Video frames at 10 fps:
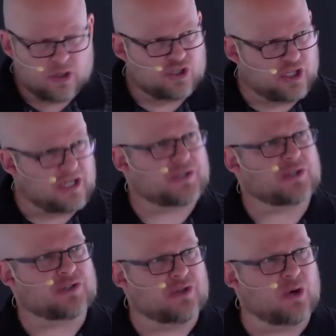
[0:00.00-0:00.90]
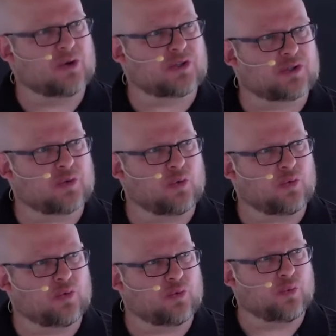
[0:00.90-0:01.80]
Jesus knows
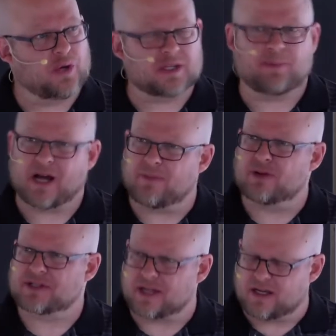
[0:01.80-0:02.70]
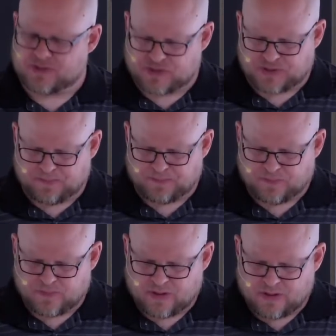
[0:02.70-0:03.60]
what the Bible says.
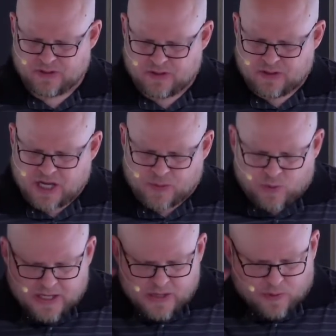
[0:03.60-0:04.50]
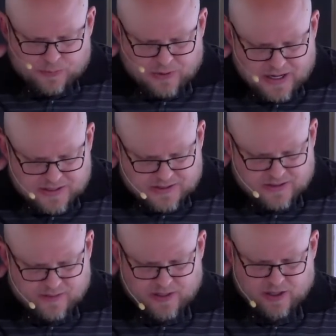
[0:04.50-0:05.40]
And when he replies to
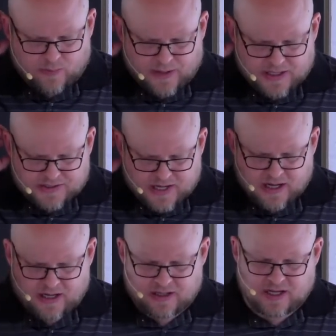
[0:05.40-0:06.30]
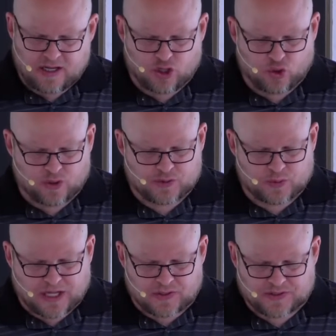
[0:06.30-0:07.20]
them here by saying, He who is
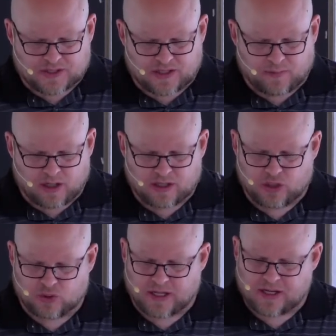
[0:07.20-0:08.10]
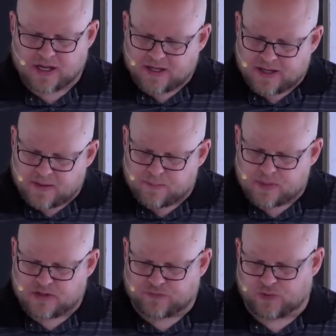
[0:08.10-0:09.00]
without sin among you, let him
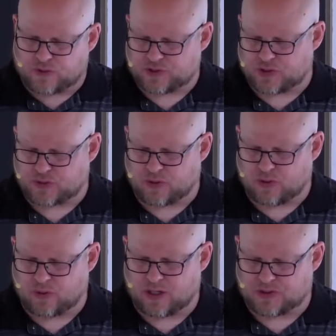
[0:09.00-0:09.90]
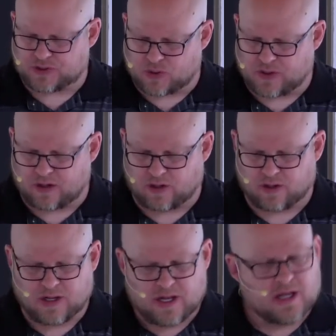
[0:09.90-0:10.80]
be the first to throw a stone at
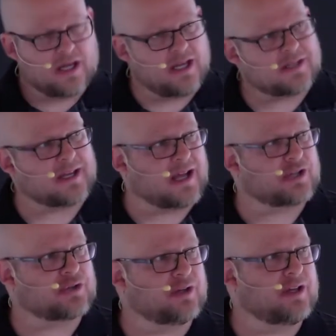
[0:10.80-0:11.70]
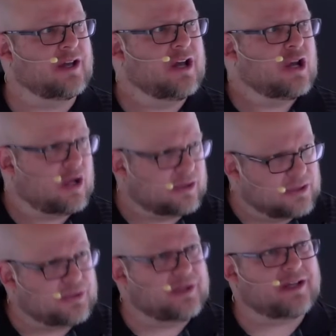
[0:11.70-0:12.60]
her, he's actually
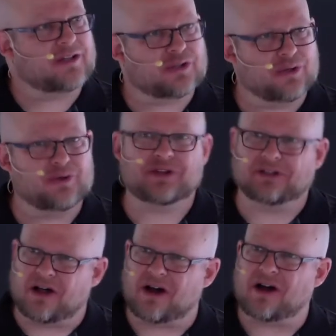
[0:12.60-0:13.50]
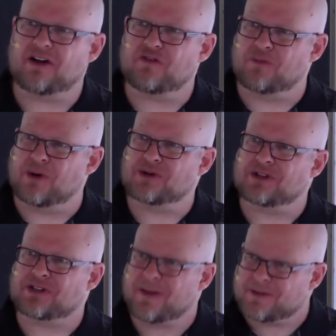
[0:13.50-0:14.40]
alluding to the law of
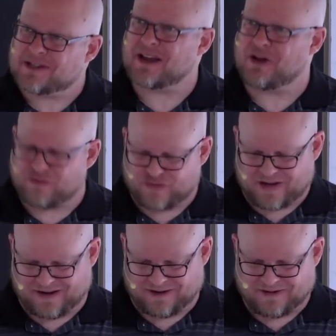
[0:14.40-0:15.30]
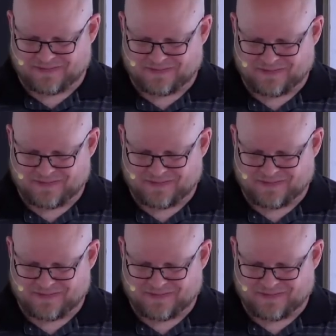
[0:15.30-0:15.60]
Moses himself here.